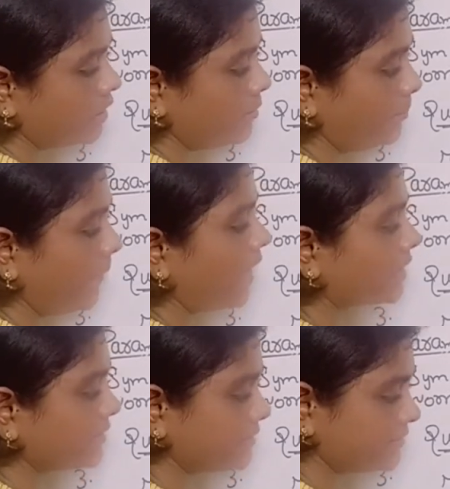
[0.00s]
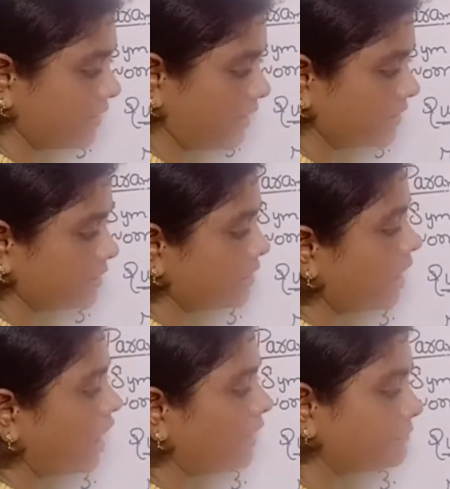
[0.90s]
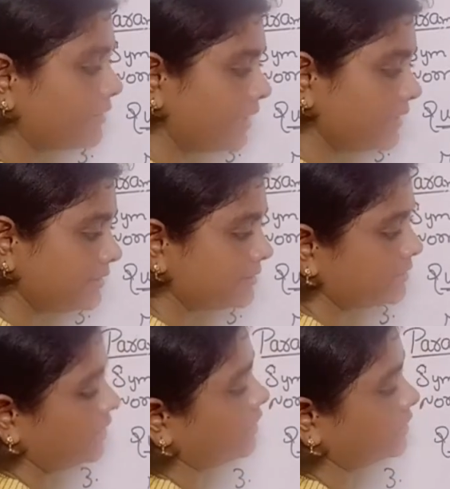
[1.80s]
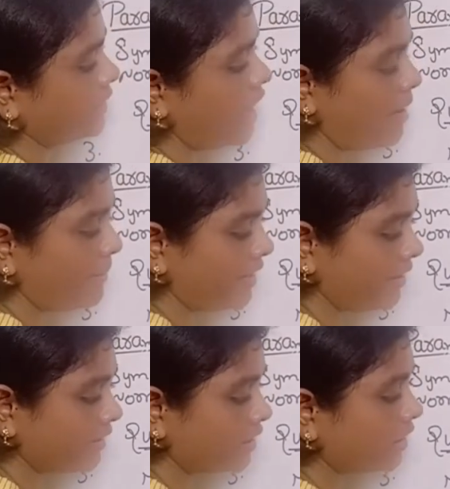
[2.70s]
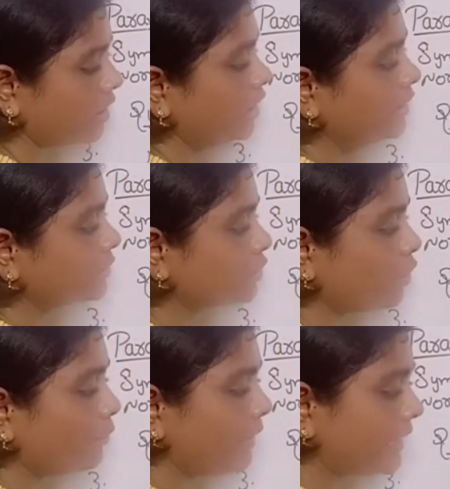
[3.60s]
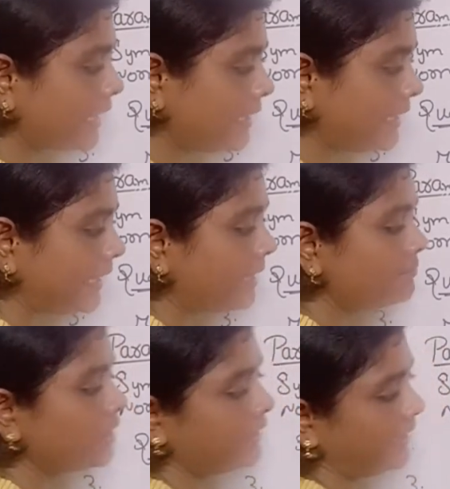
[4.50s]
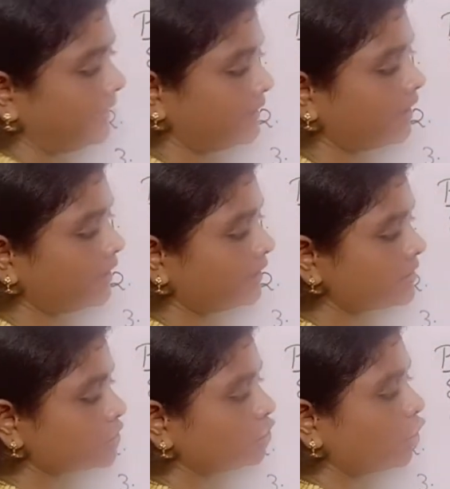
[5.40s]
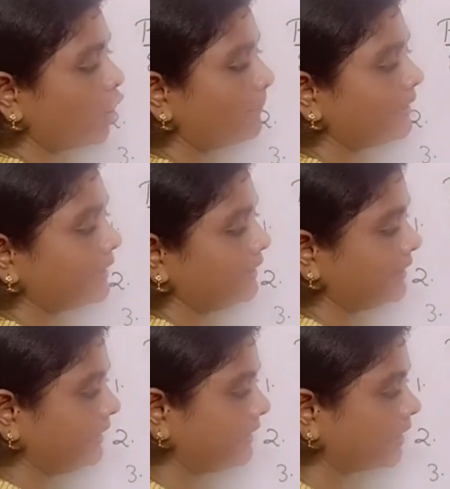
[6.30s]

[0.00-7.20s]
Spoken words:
Pakistan, Afghanistan, America. So we can name the data. It is nominal data.